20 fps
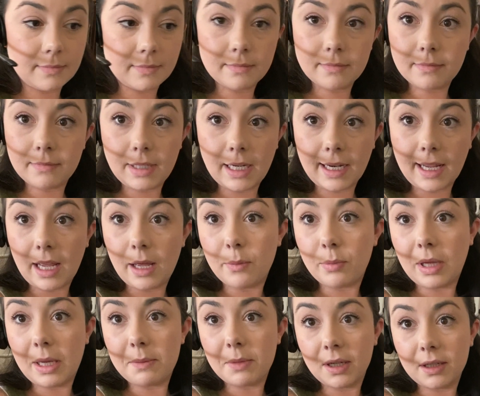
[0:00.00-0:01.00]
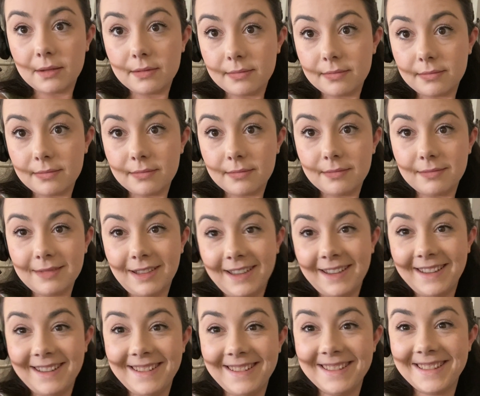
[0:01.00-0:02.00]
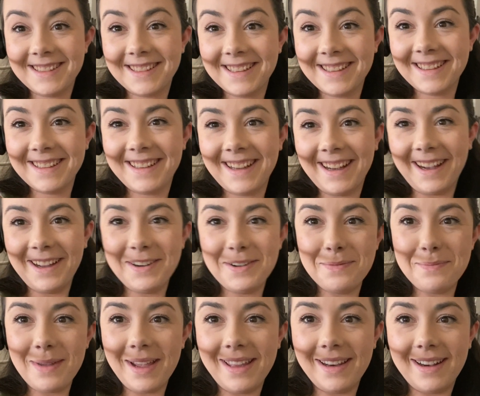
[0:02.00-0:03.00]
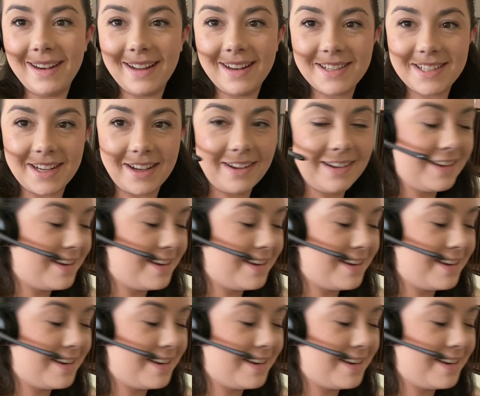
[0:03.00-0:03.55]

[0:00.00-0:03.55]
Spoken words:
I mean, I can't blame her. It's kind of me in a nutshell.